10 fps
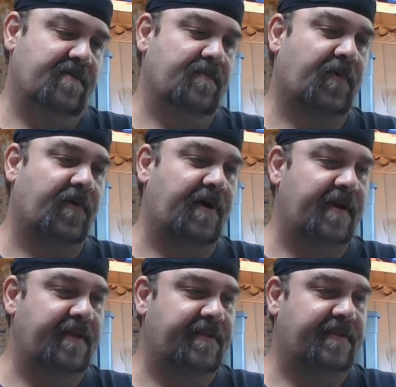more
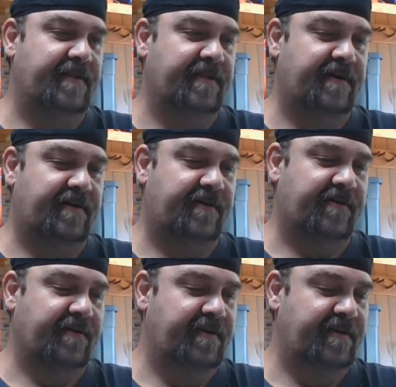into the
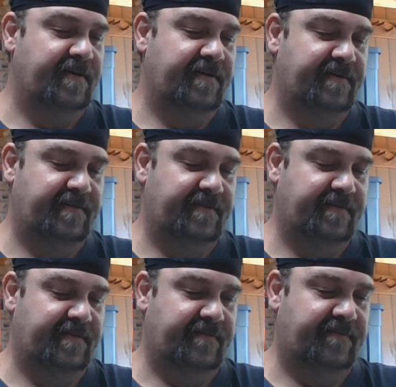early
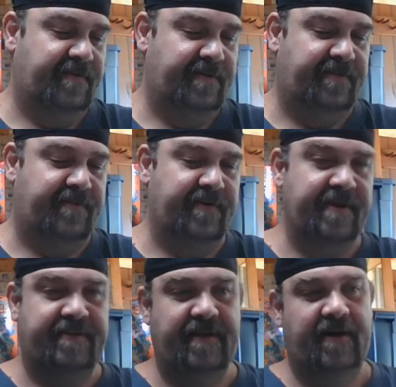first 3
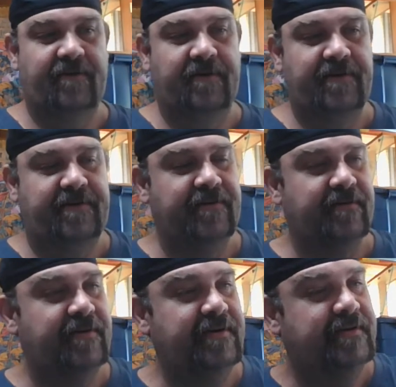Star Wars
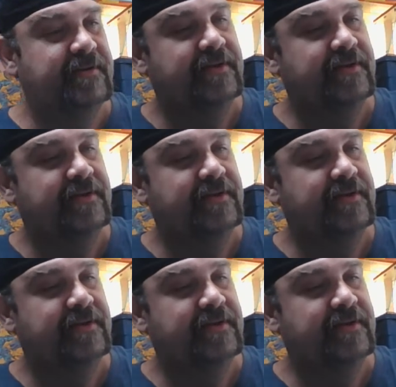stories in